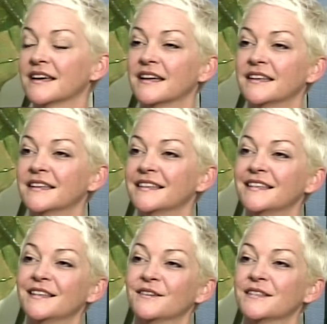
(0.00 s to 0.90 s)
kind of,
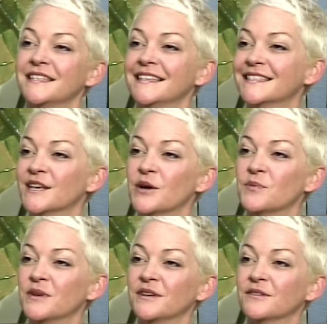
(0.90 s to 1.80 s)
sneaks
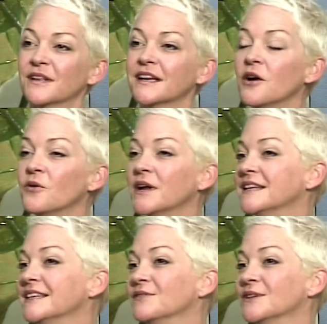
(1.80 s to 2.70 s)
up, and you're like, oh, I
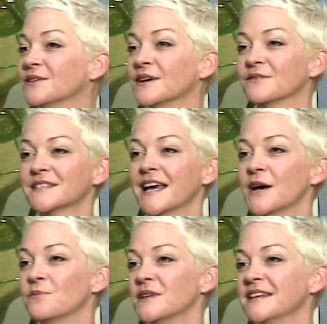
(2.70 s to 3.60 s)
didn't even know that was
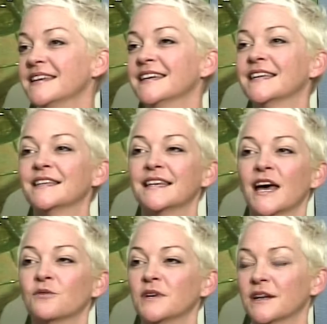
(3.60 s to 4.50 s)
happening, and
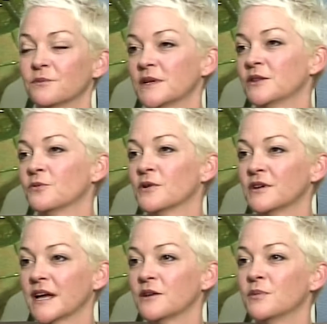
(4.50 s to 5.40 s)
how do we get the
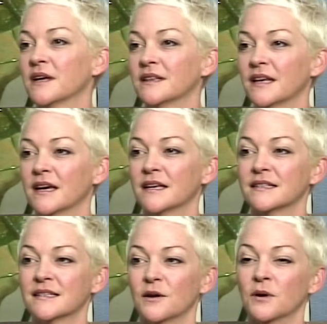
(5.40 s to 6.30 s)
word out about that?
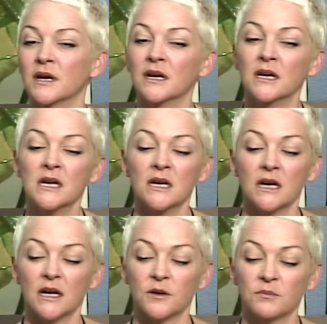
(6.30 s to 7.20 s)
So,
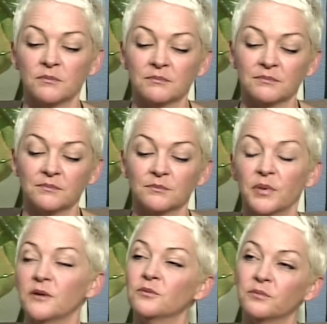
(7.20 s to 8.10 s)

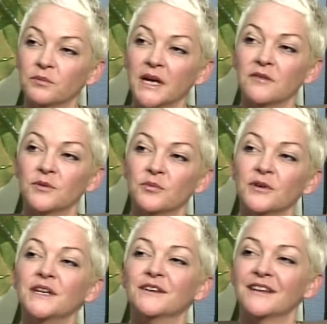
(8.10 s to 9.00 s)
but we have a
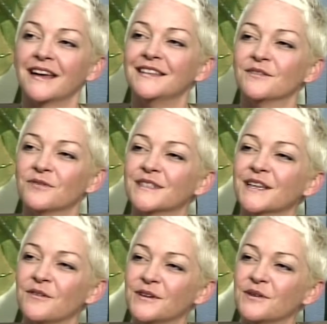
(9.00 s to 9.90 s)
pretty good idea of what's
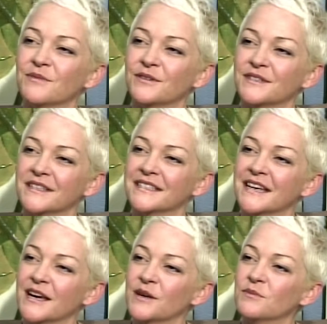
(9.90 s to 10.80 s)
going on most of the
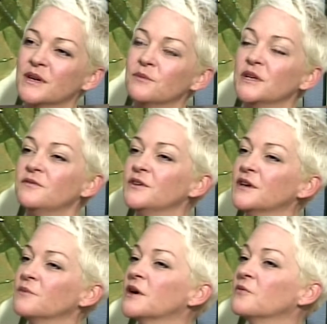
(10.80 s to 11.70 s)
time. But if you
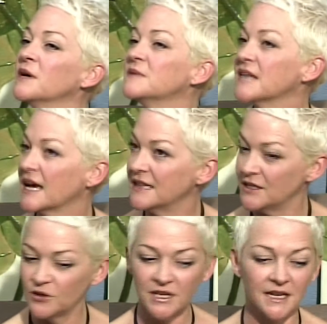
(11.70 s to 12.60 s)
come to our website,
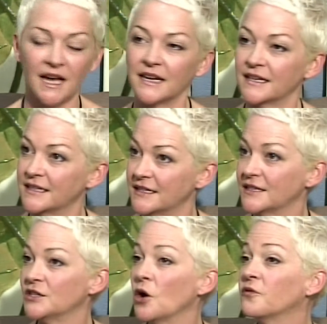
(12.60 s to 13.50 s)
then you can kind of
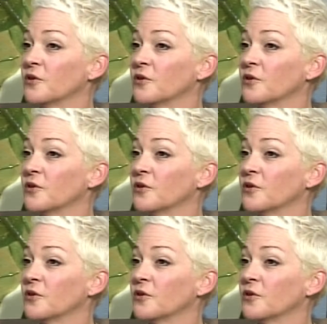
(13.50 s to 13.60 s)
go from